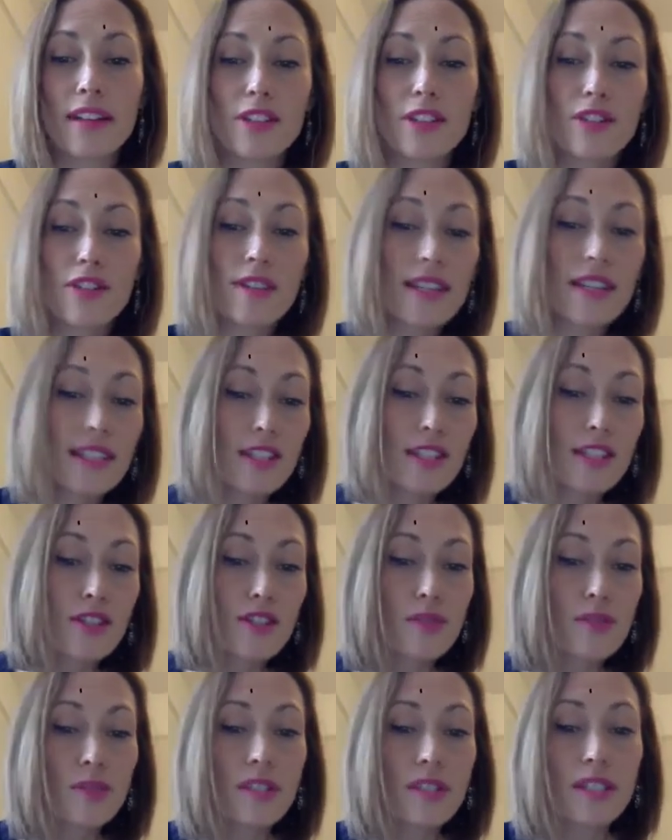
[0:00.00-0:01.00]
a transition
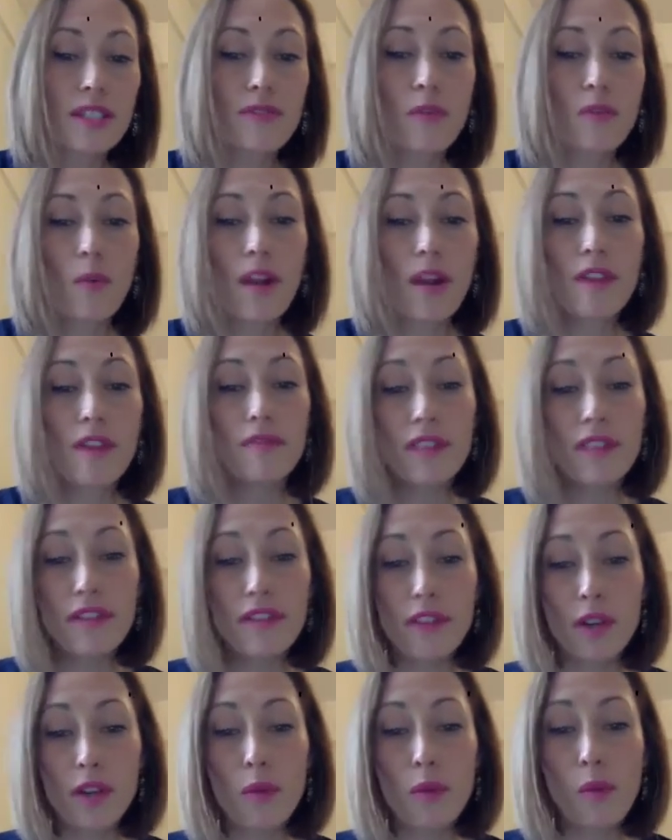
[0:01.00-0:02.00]
towards a different way of
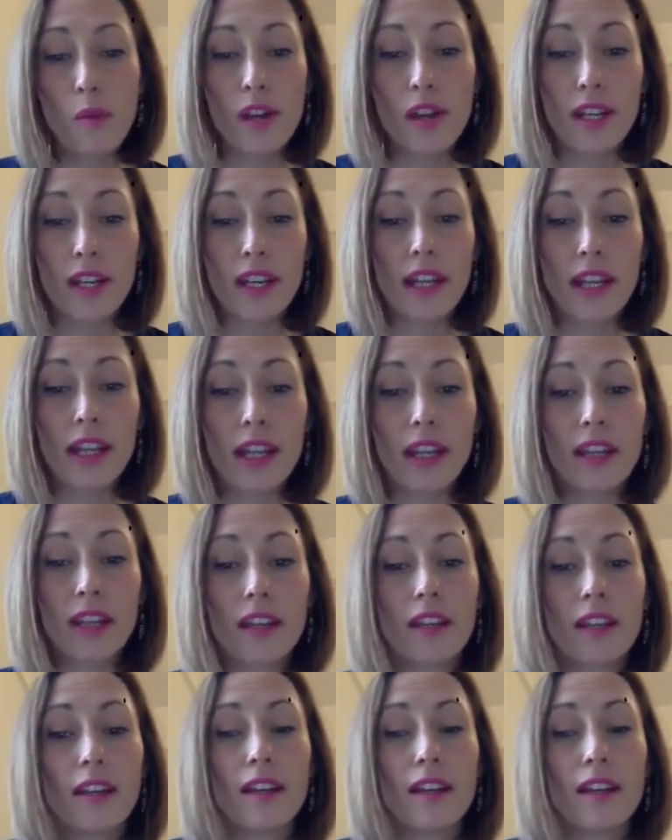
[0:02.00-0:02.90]
living and working